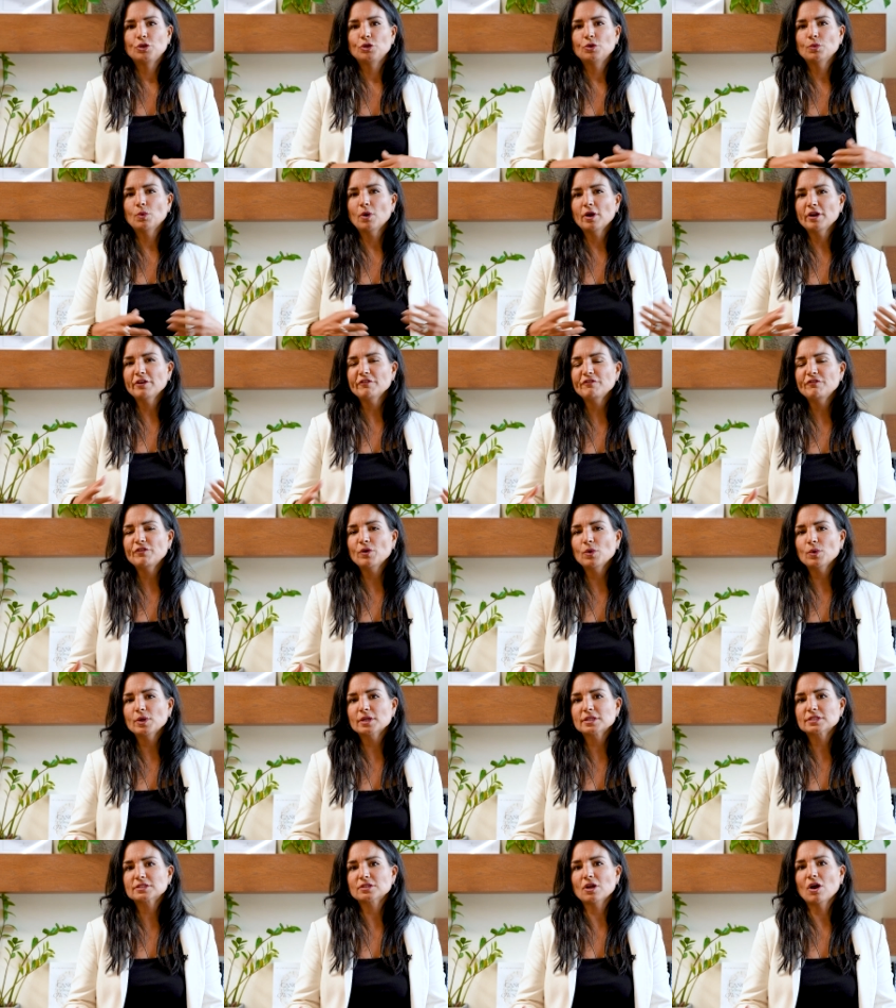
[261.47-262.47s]
You want to
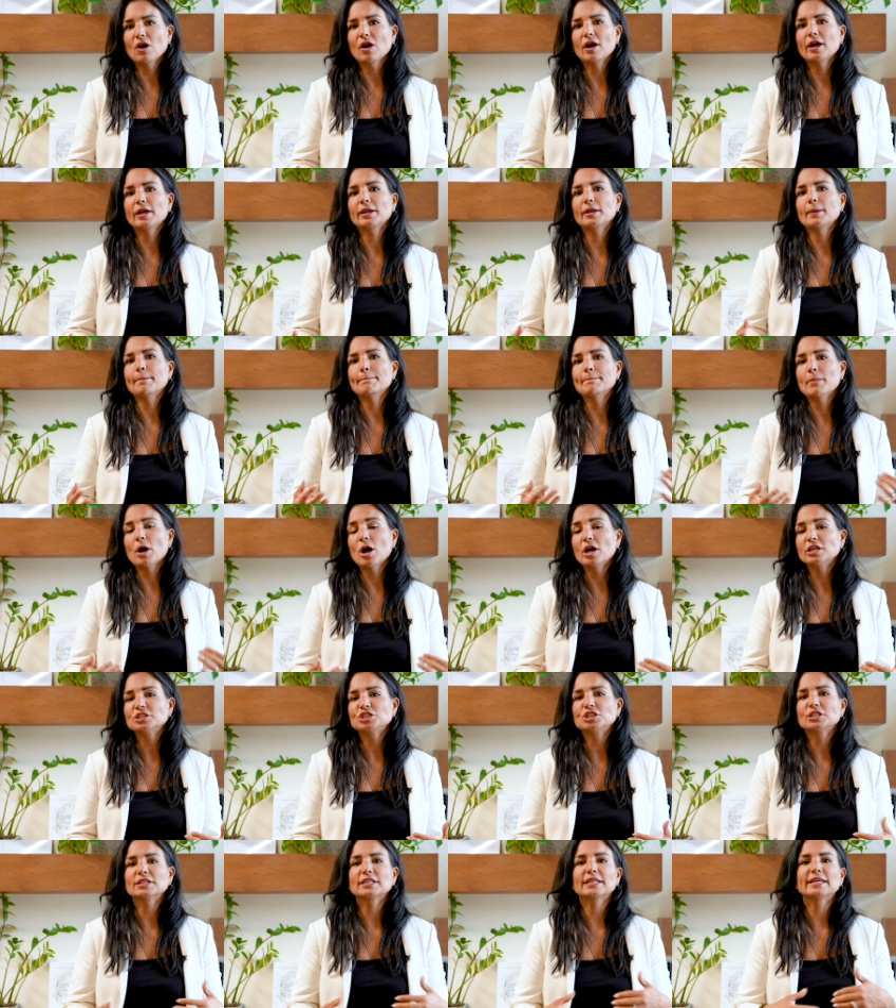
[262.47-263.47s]
focus on
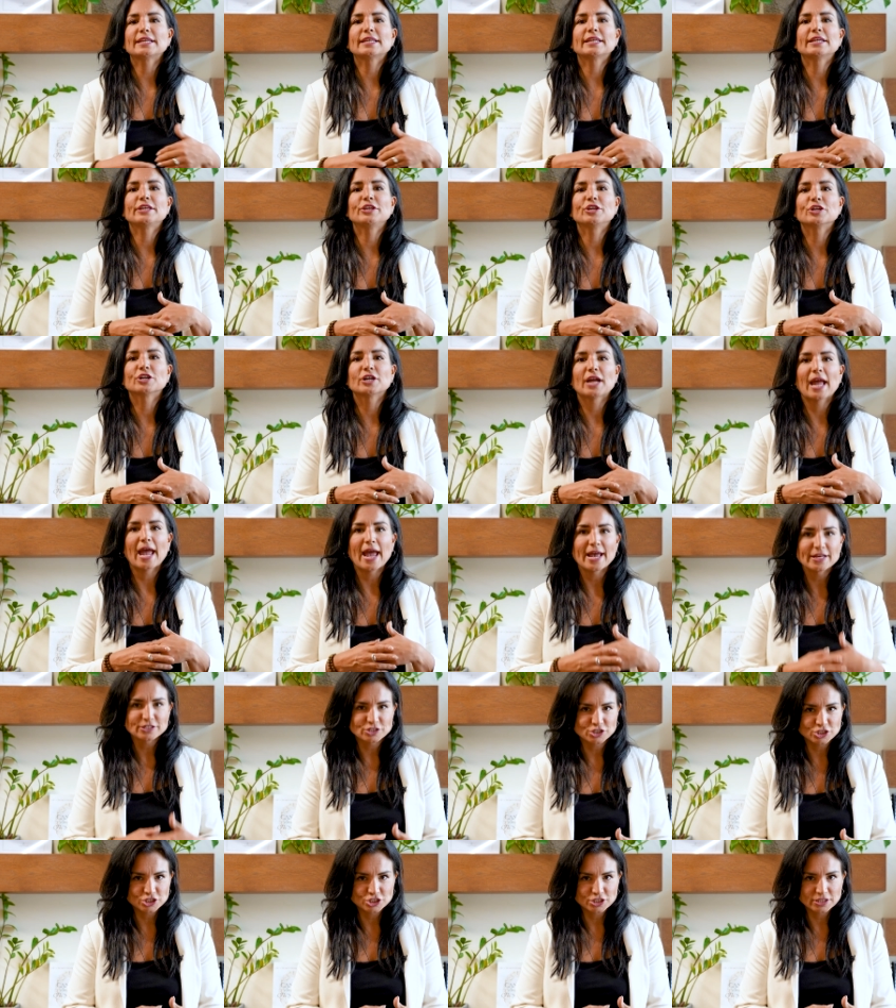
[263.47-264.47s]
modulating your
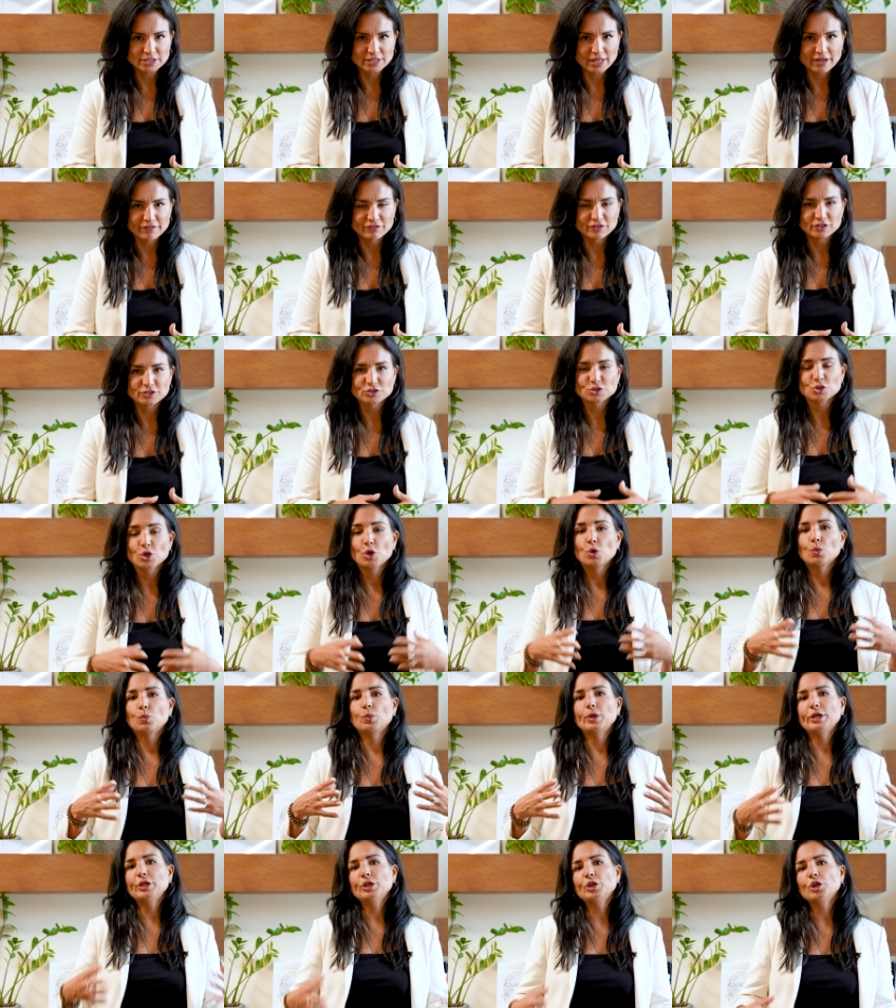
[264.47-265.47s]
estrogen levels.
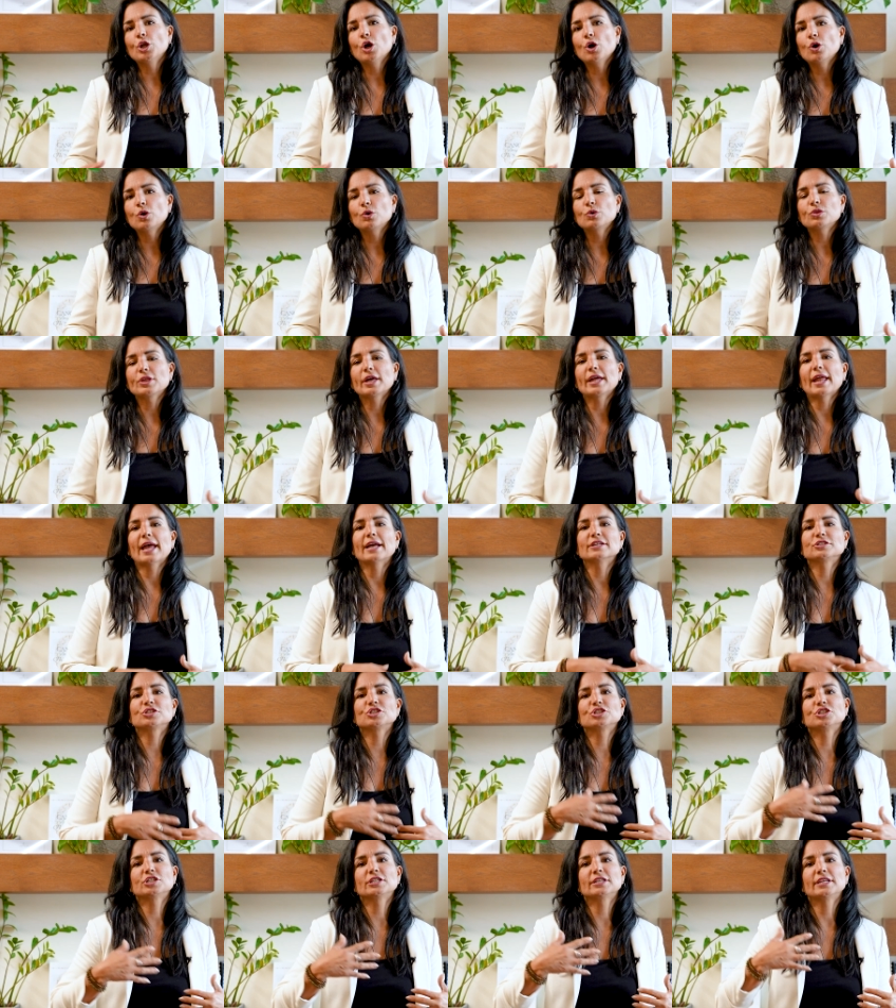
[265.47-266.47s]
We know that
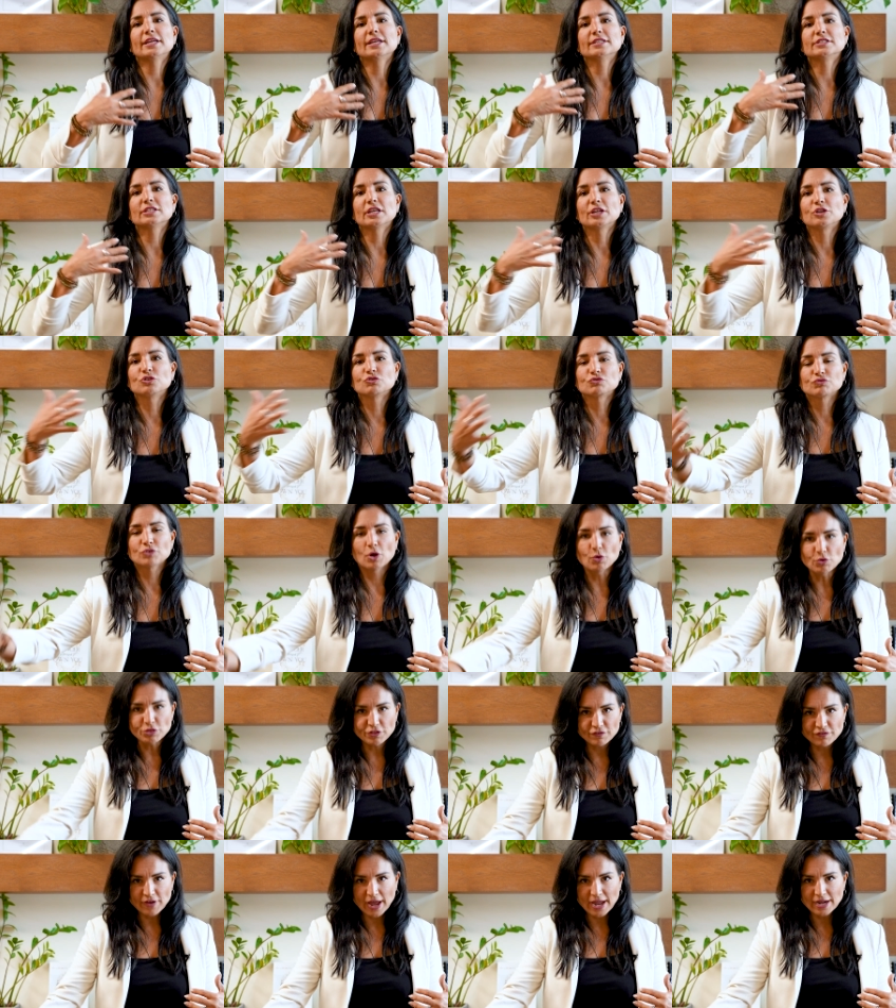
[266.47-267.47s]
estrogen is a
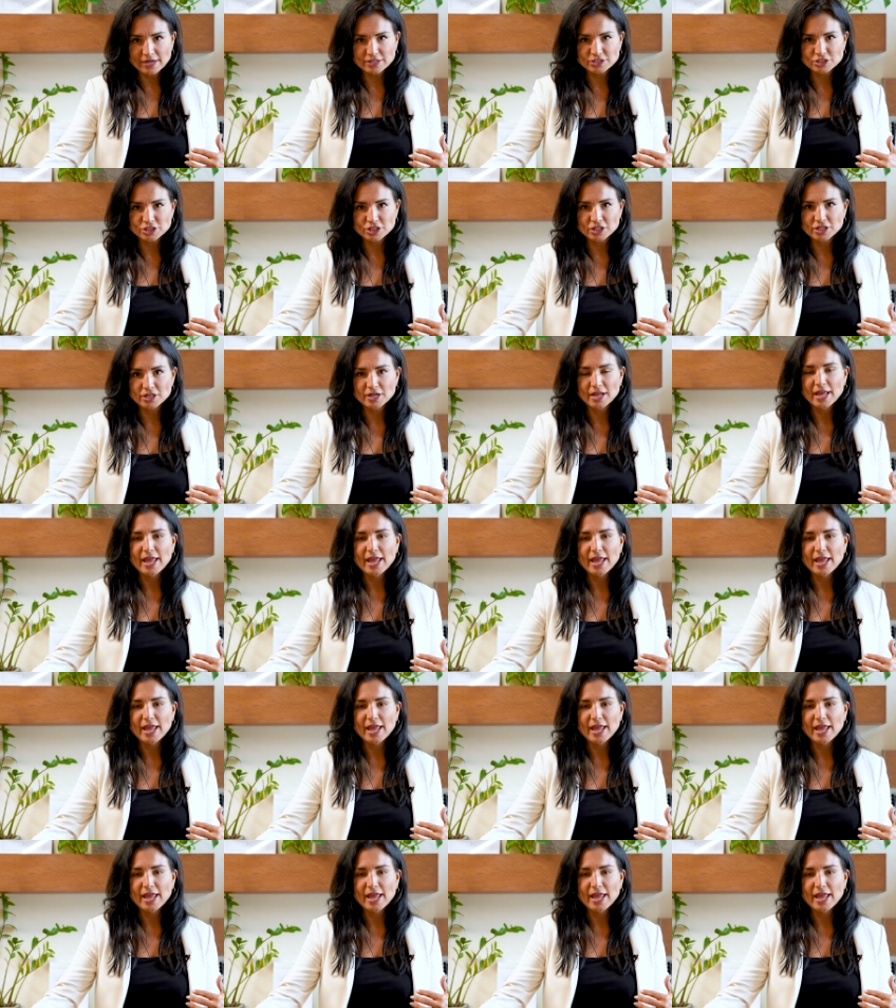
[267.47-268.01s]
growth factor,